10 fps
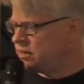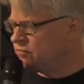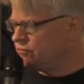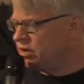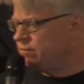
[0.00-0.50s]

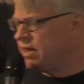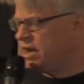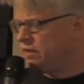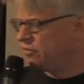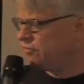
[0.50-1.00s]
and
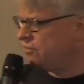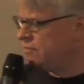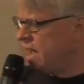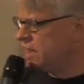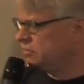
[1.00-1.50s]
remade
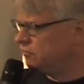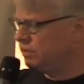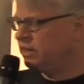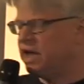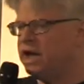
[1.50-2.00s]
through active
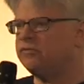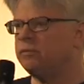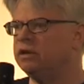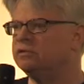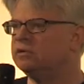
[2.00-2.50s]

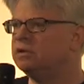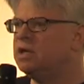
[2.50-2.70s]
engagement